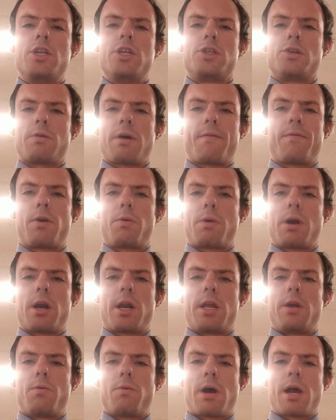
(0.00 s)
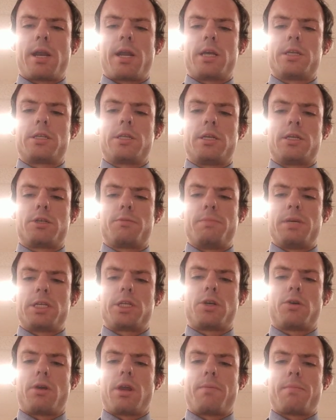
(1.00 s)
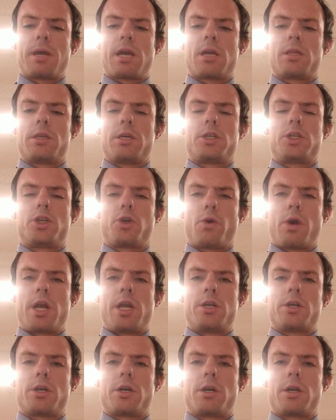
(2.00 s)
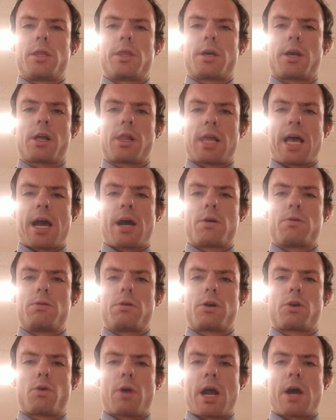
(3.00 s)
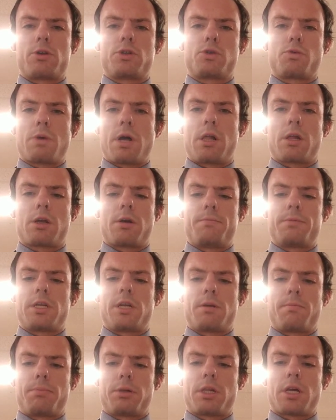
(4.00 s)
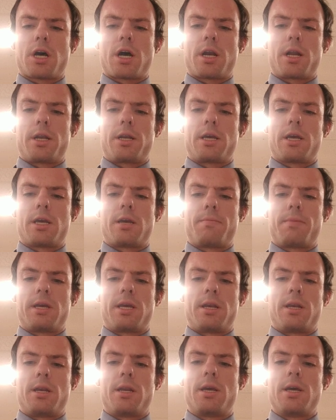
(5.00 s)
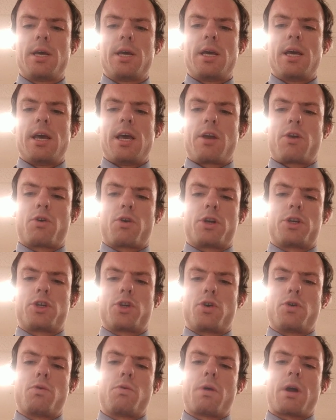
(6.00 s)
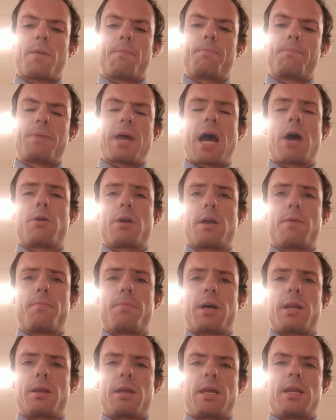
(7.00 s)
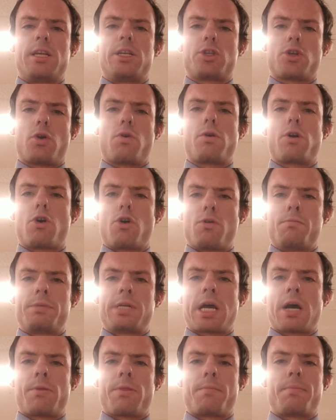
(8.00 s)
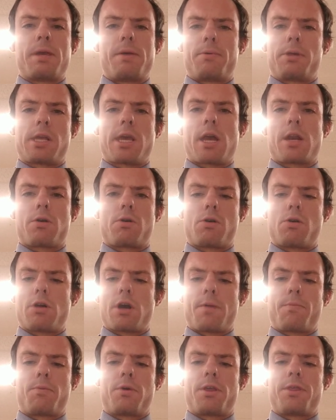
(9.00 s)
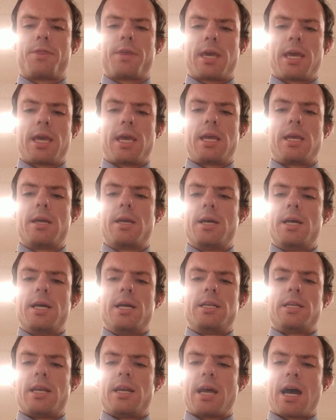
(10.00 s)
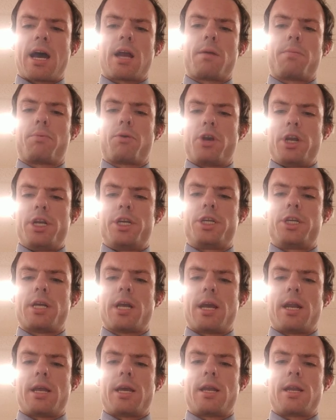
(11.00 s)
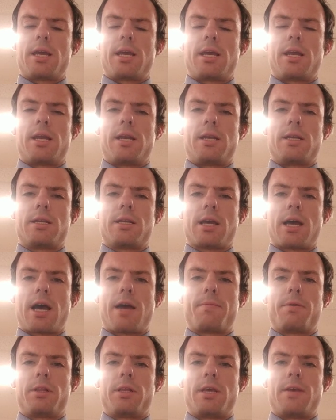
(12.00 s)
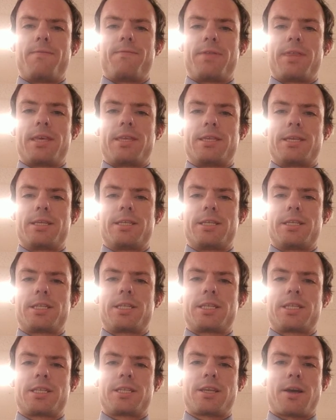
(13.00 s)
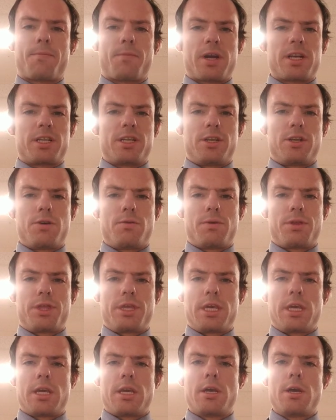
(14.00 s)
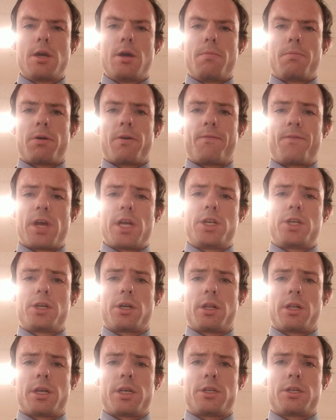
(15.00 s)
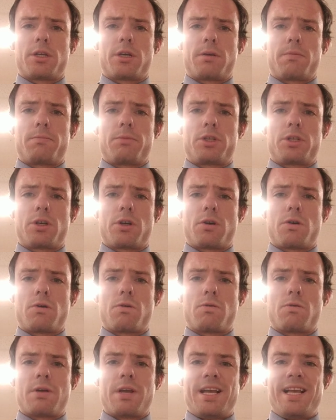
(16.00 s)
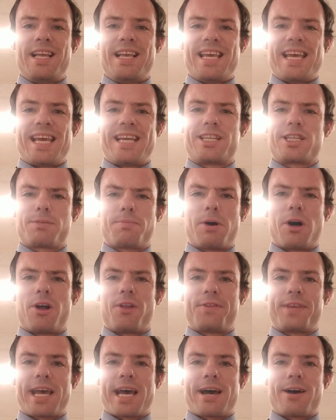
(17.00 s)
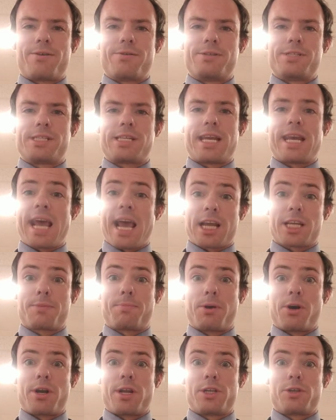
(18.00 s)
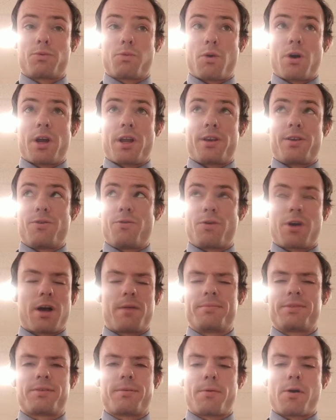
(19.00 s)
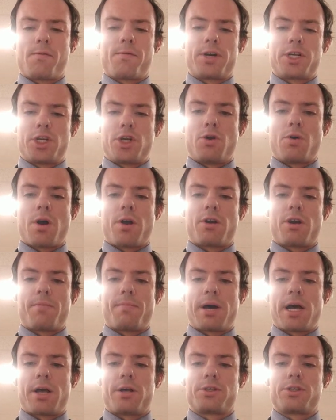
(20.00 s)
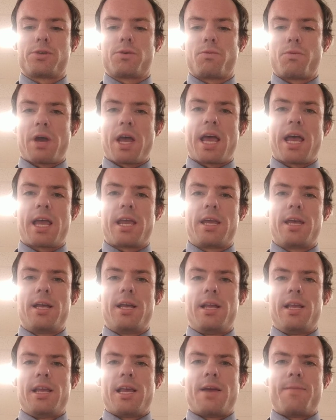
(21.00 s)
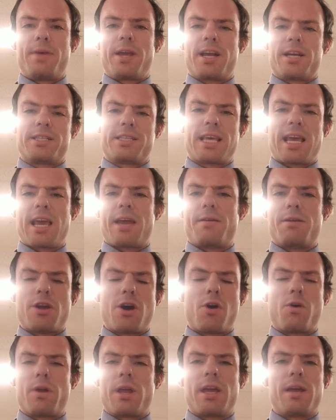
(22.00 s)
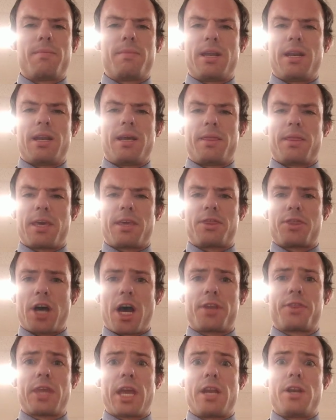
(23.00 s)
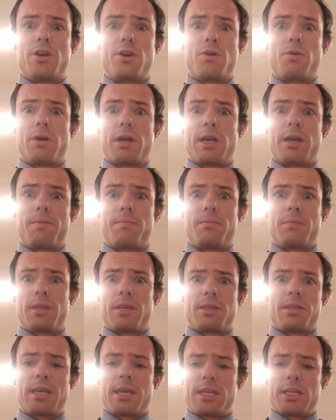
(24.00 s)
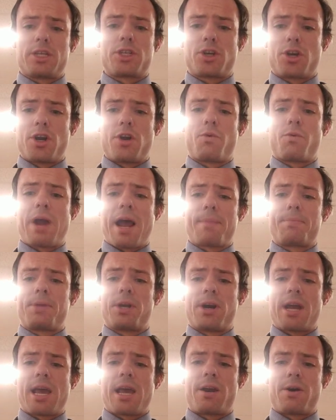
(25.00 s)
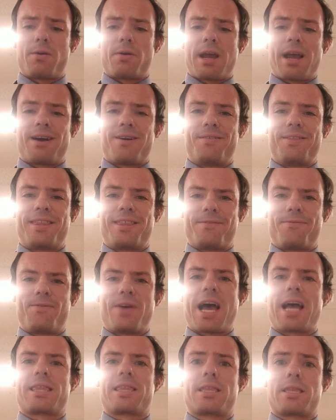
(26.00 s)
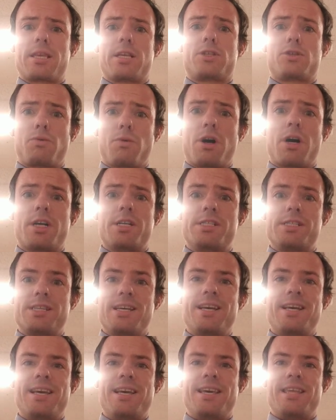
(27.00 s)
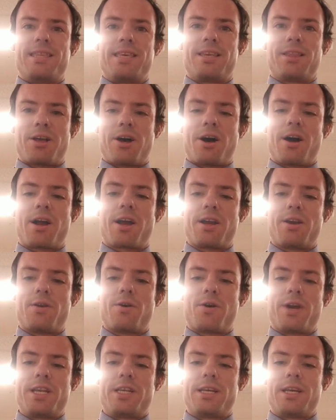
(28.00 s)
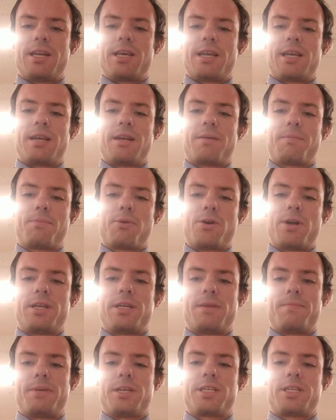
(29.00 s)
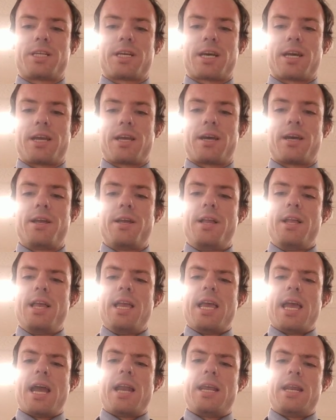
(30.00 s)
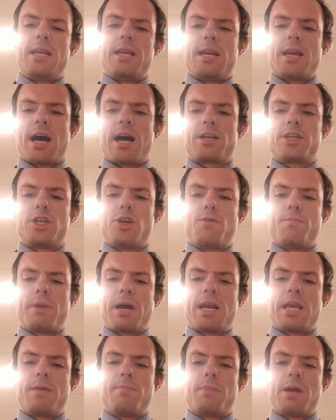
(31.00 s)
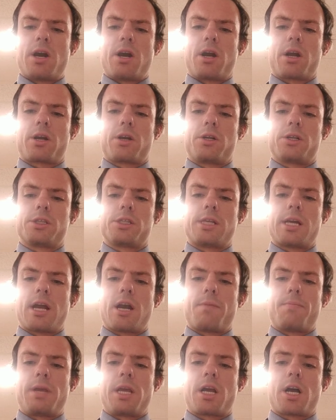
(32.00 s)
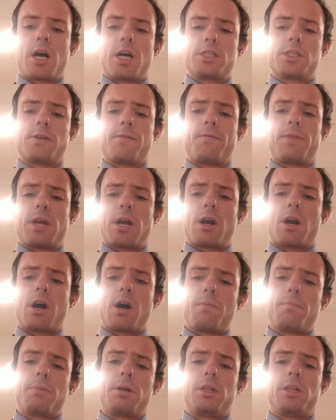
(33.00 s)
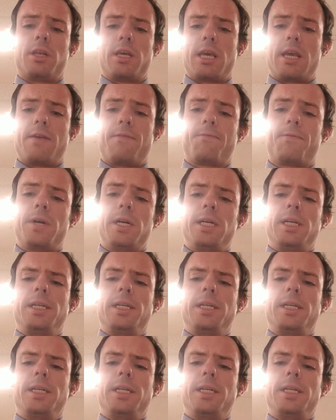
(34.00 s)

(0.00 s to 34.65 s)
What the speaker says: So everywhere he went as this mystery man, this stranger, the crowds welcomed and applauded him and drew about him. But in his own hometown, the people he had grown up with, they did not appreciate it. And I believe this is somewhat to do with the provincialism. So in small towns, an expert is one who comes from over 200 miles away. And because they had known him and they thought they knew him, they just couldn't wrap their head around the fact that this was the long anointed and appointed Messiah. And he did not do many miracles there because of their unbelief.